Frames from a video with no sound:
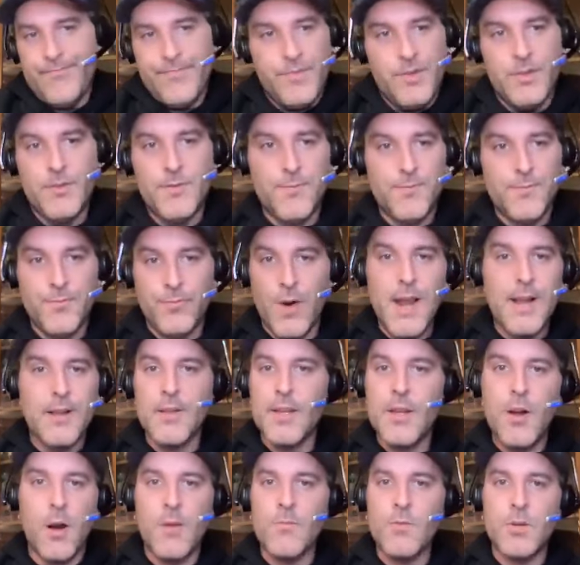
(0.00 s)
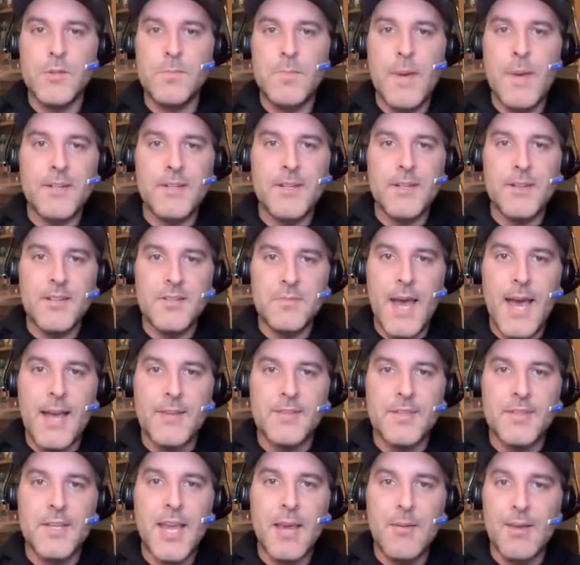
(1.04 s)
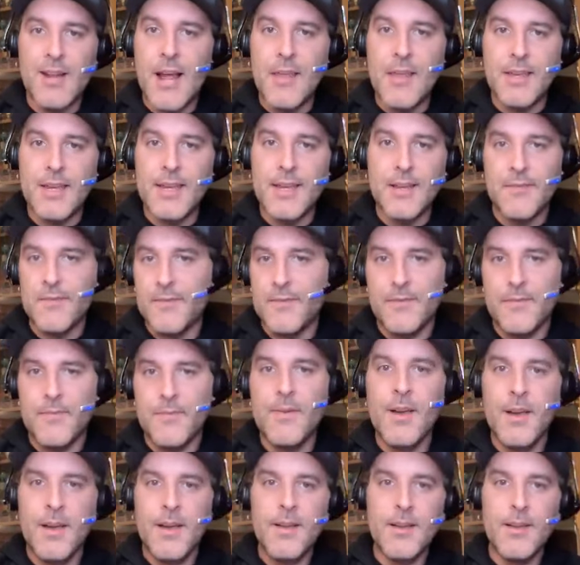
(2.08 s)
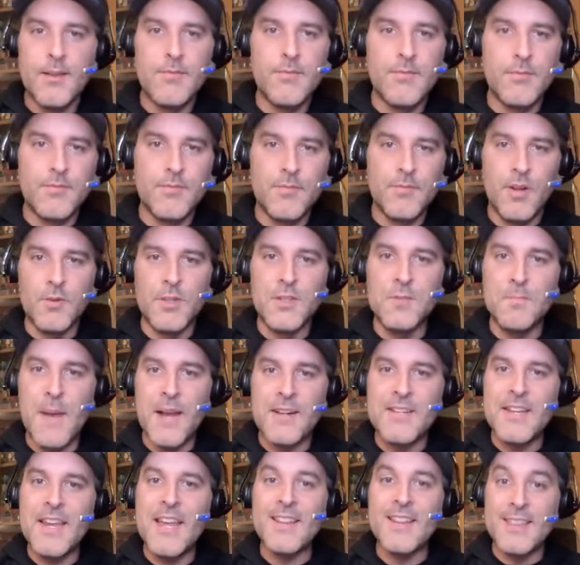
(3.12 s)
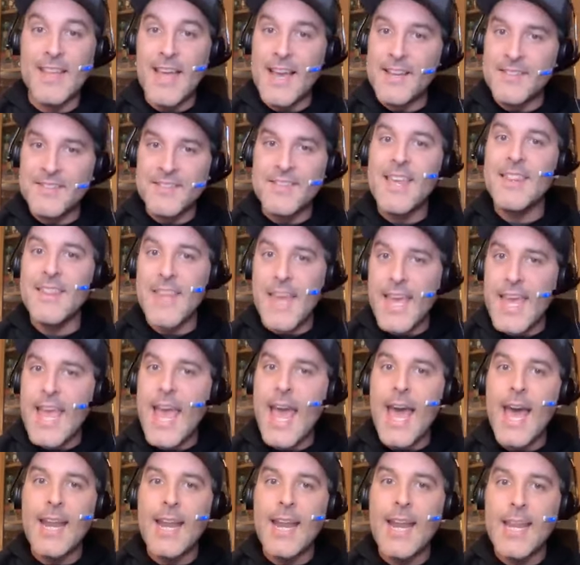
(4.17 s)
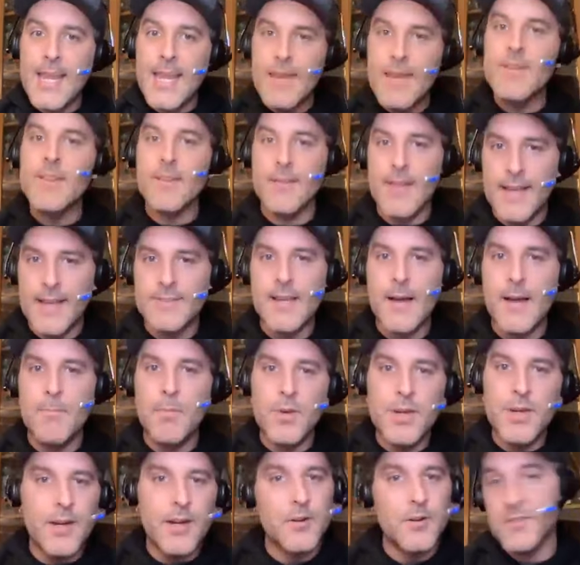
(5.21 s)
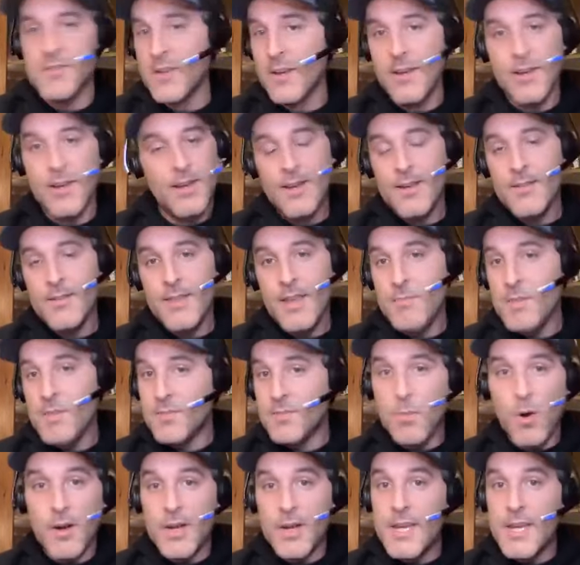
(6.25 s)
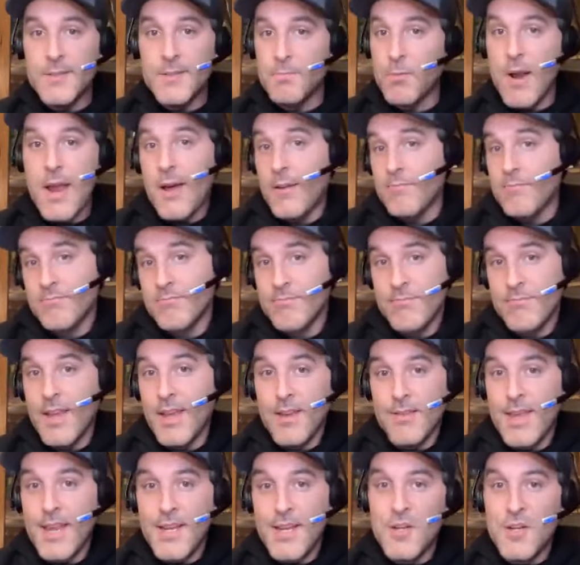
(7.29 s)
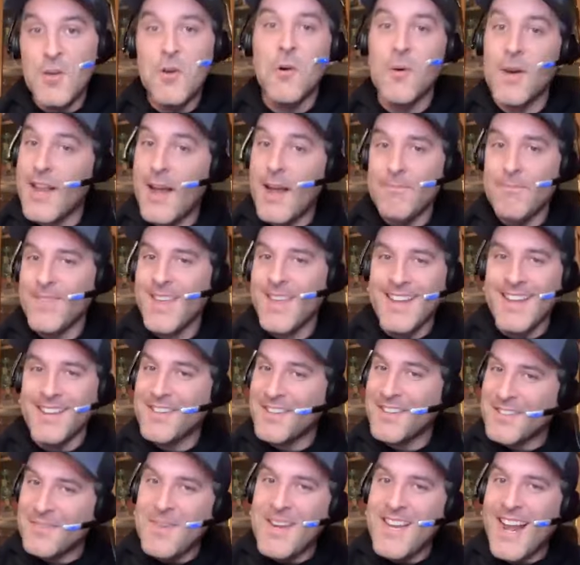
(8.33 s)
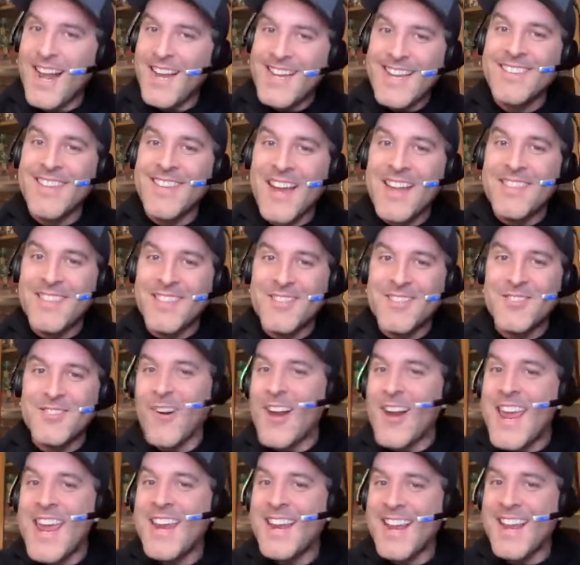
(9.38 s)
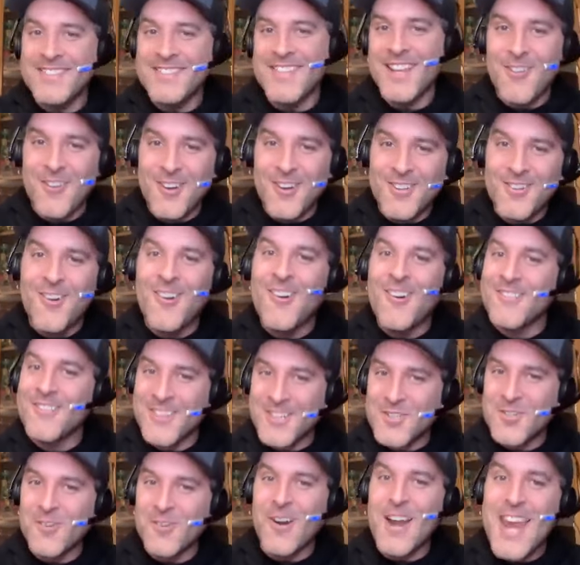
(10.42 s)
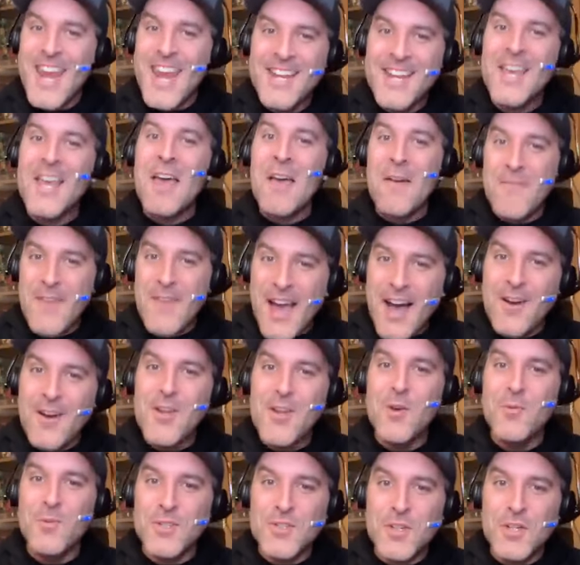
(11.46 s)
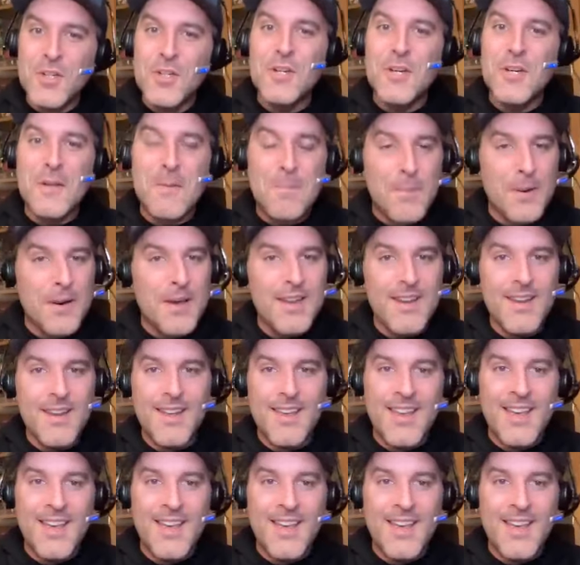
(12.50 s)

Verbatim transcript: just frankly aren't respecting this passing game, and I think it's they're respecting it less than they had even the last couple years. They miss Marquise Brown. They, they do. And I'm, it doesn't mean I didn't like the trade. I said all along the trade value was good, but